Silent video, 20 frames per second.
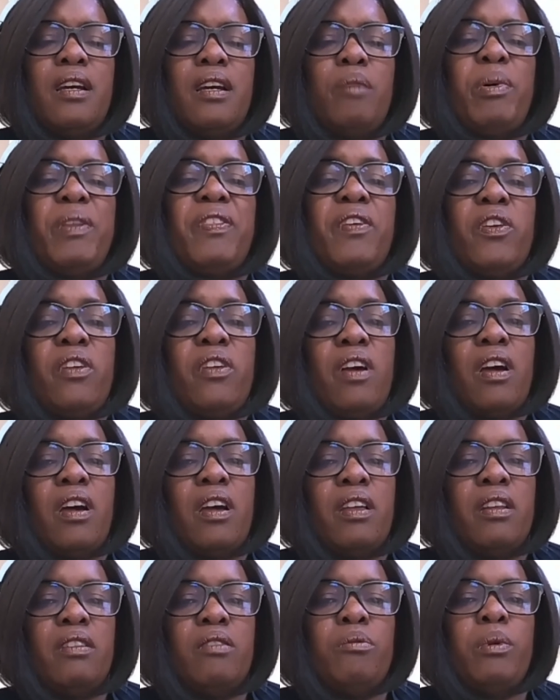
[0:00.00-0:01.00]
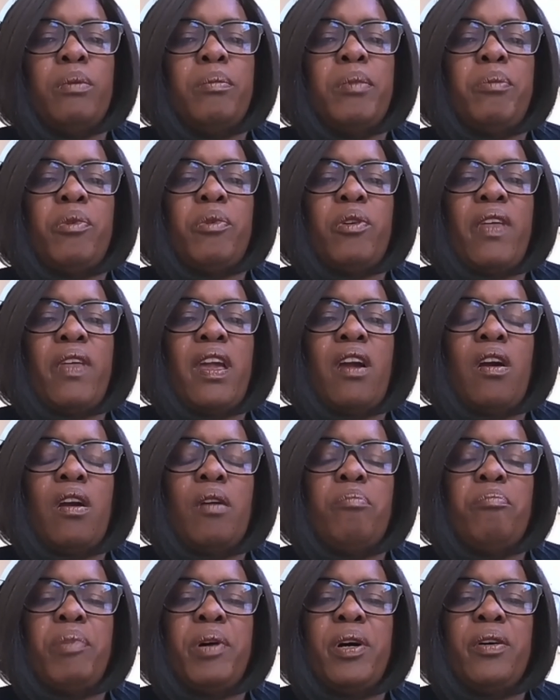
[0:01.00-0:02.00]
But they're not. Remember, they are
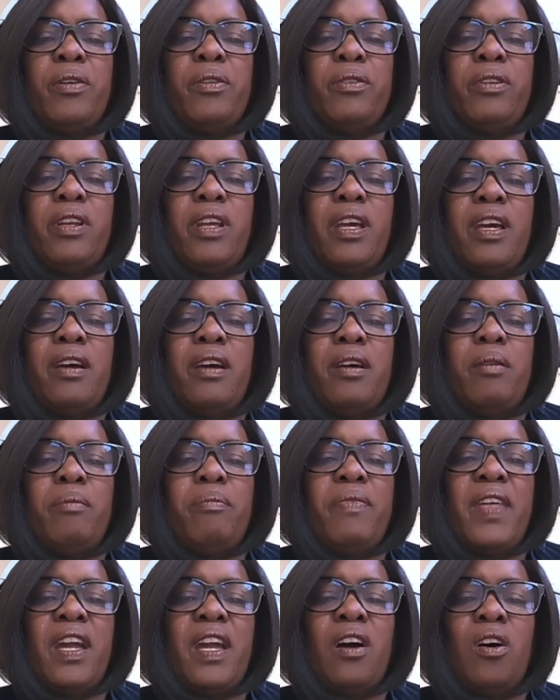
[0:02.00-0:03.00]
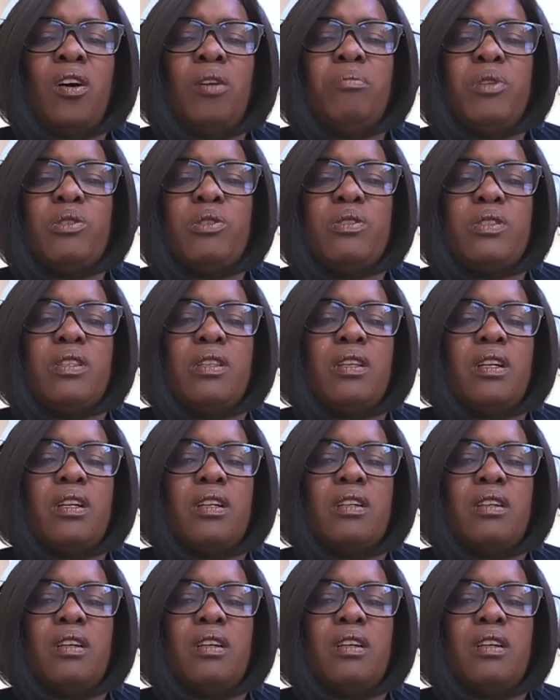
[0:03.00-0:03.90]
bone. They almost look